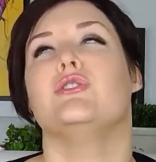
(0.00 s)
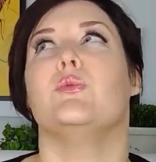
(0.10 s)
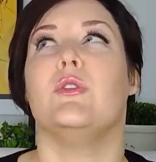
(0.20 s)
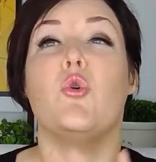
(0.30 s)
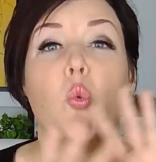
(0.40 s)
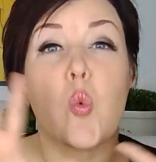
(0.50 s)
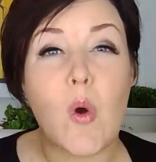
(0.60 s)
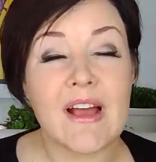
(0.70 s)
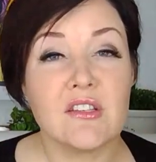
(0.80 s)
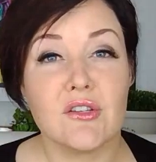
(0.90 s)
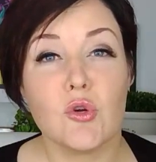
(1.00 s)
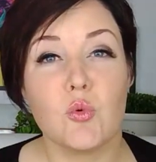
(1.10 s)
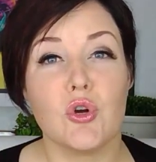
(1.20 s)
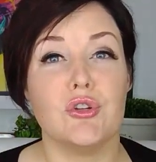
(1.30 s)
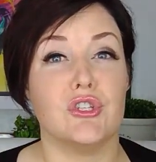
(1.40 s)
So when the rest of
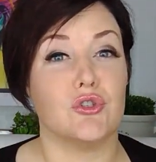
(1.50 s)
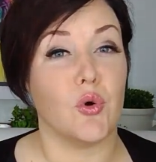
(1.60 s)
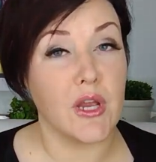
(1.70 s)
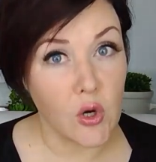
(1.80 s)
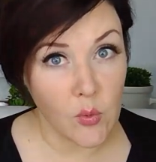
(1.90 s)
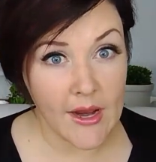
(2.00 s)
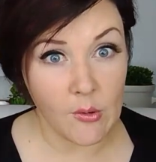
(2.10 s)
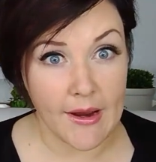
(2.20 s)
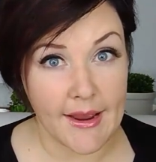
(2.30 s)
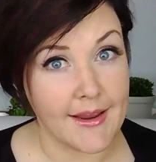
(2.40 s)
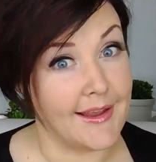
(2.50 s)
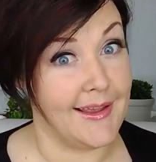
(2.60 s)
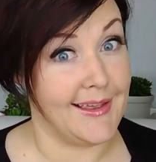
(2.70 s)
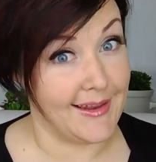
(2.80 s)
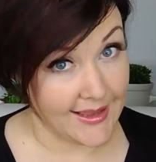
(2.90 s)
the world is going cray
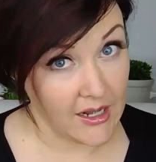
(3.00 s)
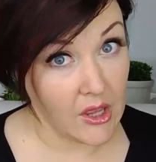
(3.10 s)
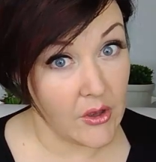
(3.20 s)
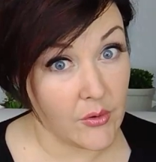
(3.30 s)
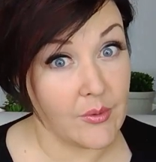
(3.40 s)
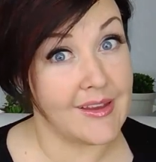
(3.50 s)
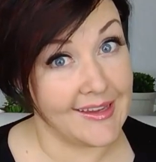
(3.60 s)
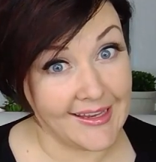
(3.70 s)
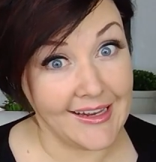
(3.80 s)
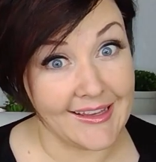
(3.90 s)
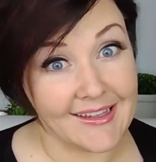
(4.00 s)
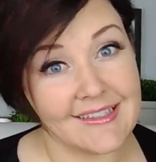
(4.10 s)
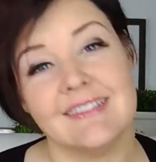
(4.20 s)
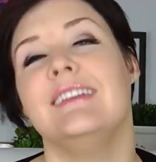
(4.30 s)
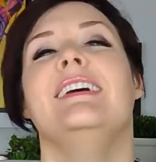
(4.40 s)
cray, and hello, it
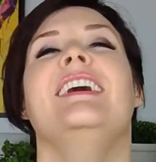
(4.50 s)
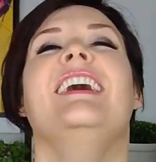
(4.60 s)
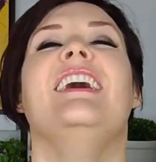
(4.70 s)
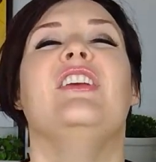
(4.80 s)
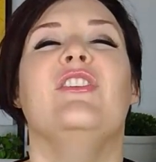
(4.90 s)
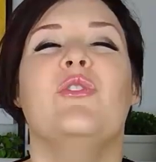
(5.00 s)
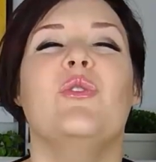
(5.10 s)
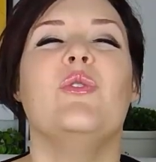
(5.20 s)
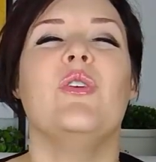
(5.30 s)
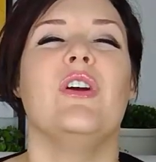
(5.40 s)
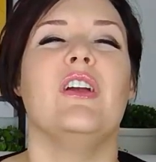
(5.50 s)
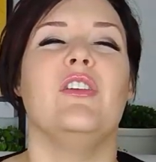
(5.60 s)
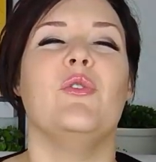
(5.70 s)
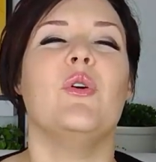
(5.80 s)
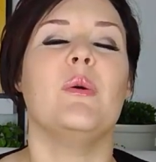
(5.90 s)
is, you,
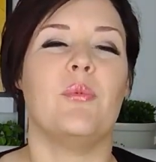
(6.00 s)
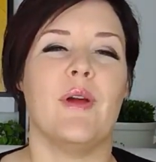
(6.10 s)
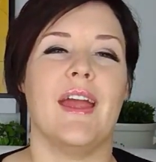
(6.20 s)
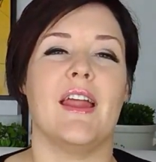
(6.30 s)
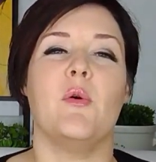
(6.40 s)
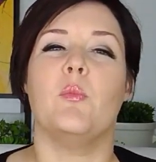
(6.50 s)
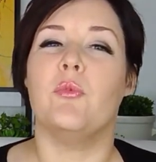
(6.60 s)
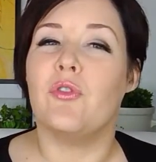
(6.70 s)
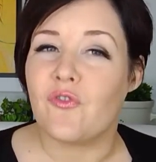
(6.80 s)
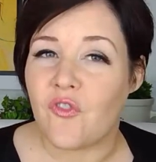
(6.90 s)
your brand